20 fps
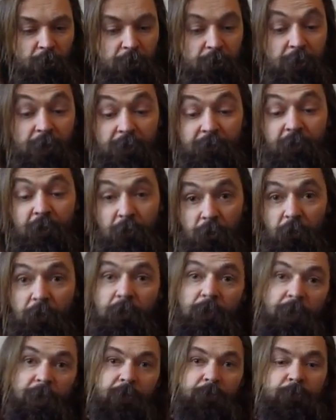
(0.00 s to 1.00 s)
They even
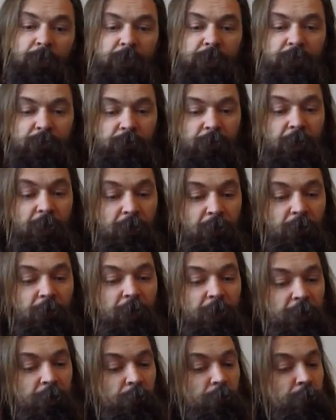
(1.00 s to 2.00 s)
look like a race shoe. They look
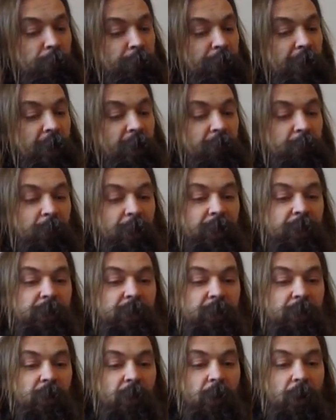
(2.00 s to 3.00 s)
like they wouldn't be out of
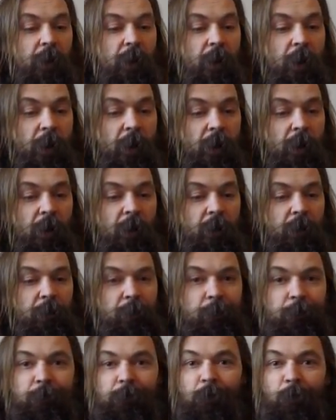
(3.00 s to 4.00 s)
place
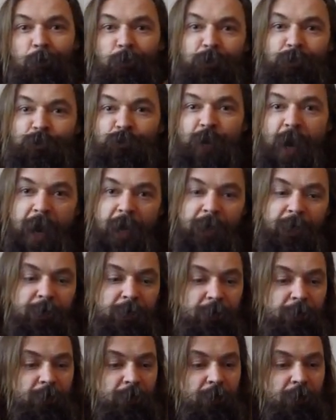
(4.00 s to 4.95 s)
on the track.